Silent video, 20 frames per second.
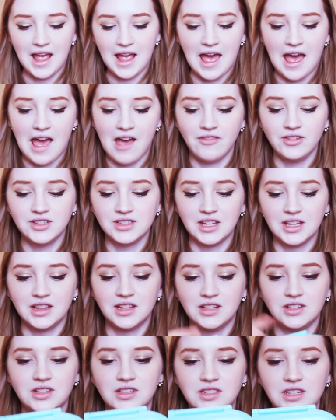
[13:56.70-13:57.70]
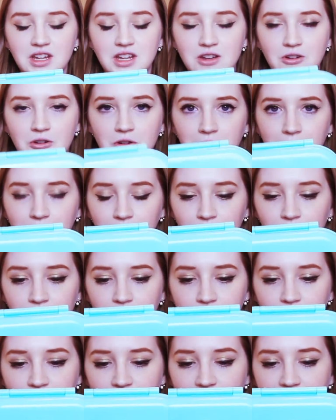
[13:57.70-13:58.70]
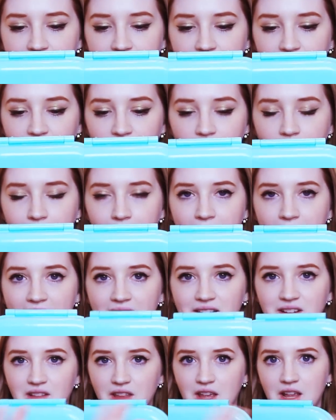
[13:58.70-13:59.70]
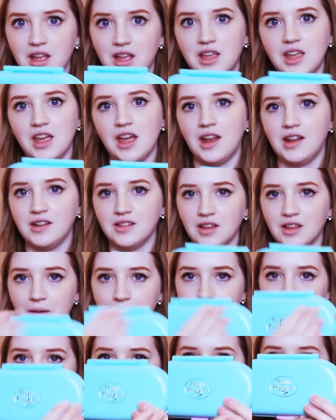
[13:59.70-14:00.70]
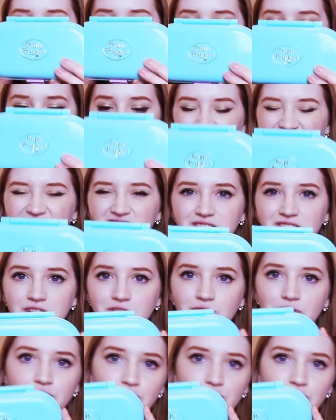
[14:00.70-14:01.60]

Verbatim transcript: have is like this teal, blue, green compact. Like again, it's like a big compact. It looks like a little